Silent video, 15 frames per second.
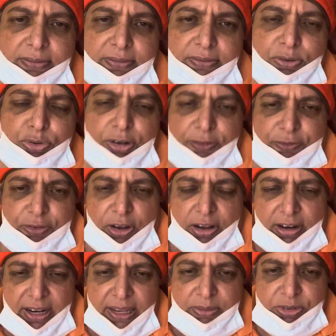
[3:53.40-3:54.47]
Who the fuck
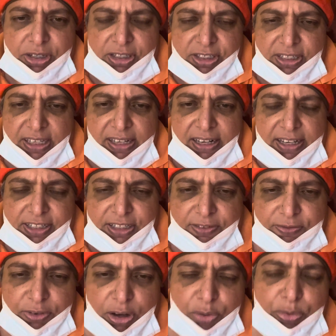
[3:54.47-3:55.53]
climbs in ceilings
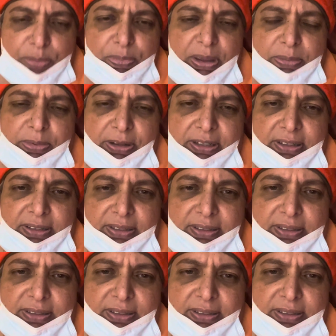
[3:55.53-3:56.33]
and fuck with people?